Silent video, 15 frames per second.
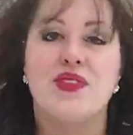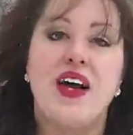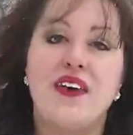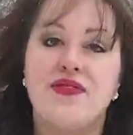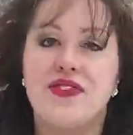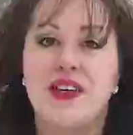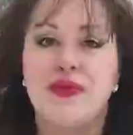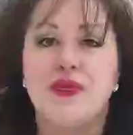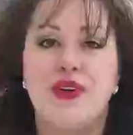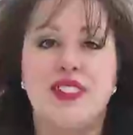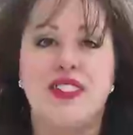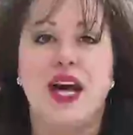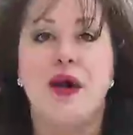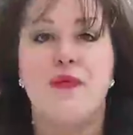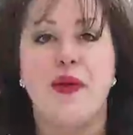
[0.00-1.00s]
lovely
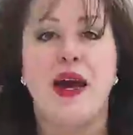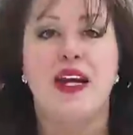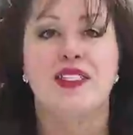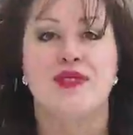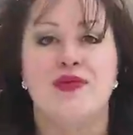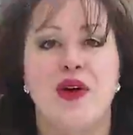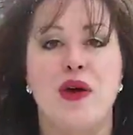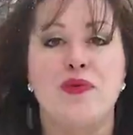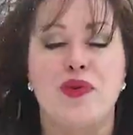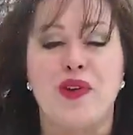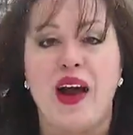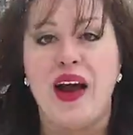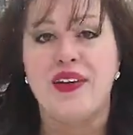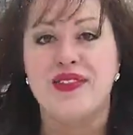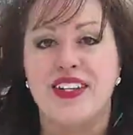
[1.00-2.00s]
woods out back to roam
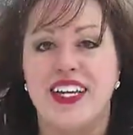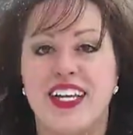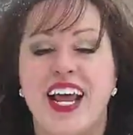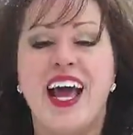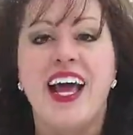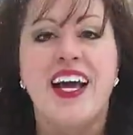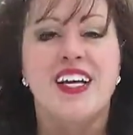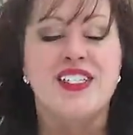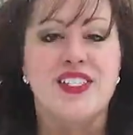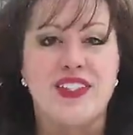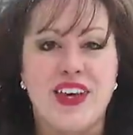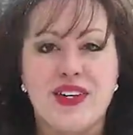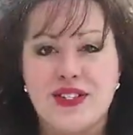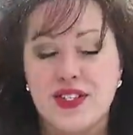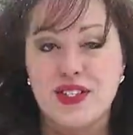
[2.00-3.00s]
around in. So
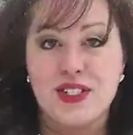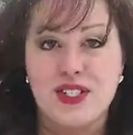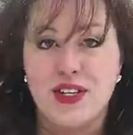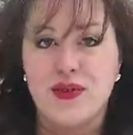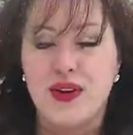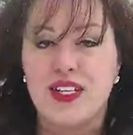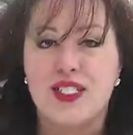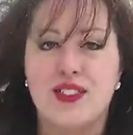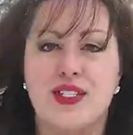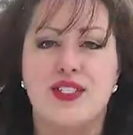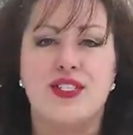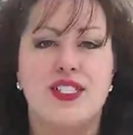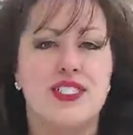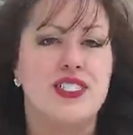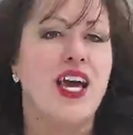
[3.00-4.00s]
those are the two
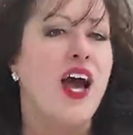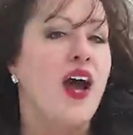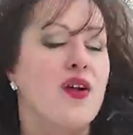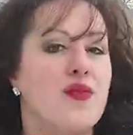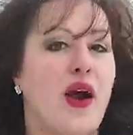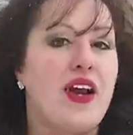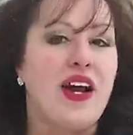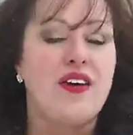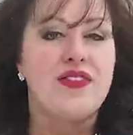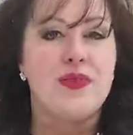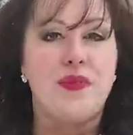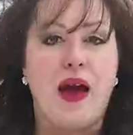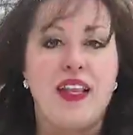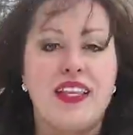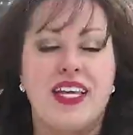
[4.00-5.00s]
resolutions right off the
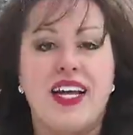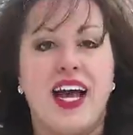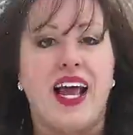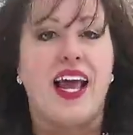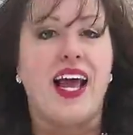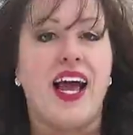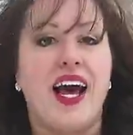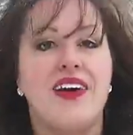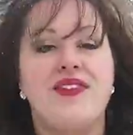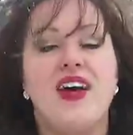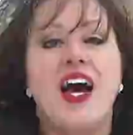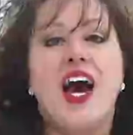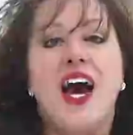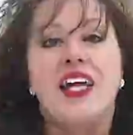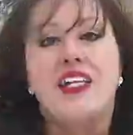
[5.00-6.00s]
bat that I have.
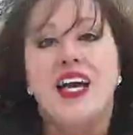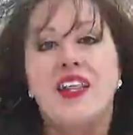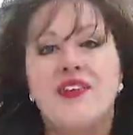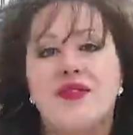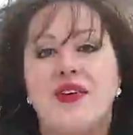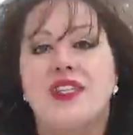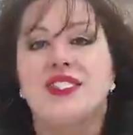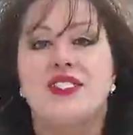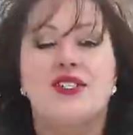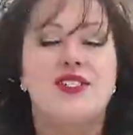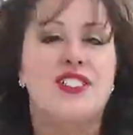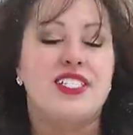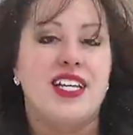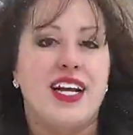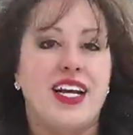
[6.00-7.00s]
Another
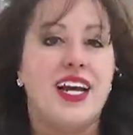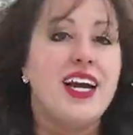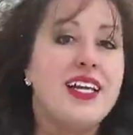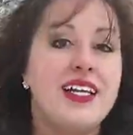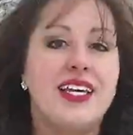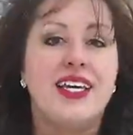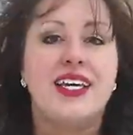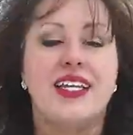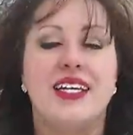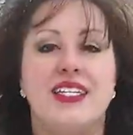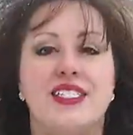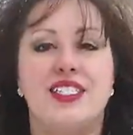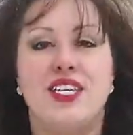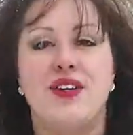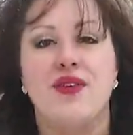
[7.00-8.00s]
resolution that I kind of keyed
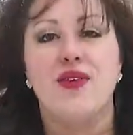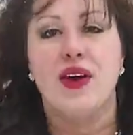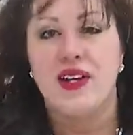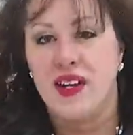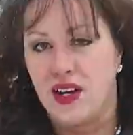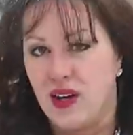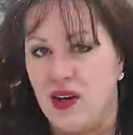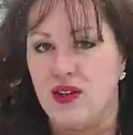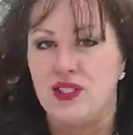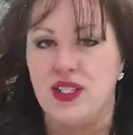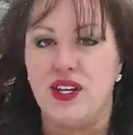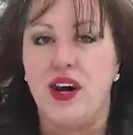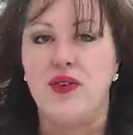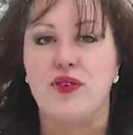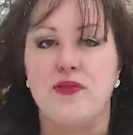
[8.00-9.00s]
into goes
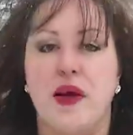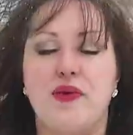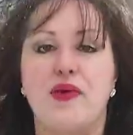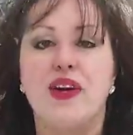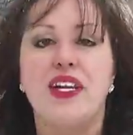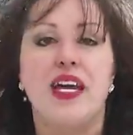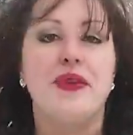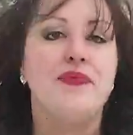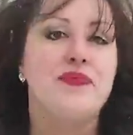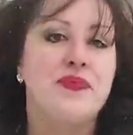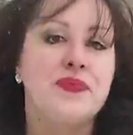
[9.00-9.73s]
along with my running.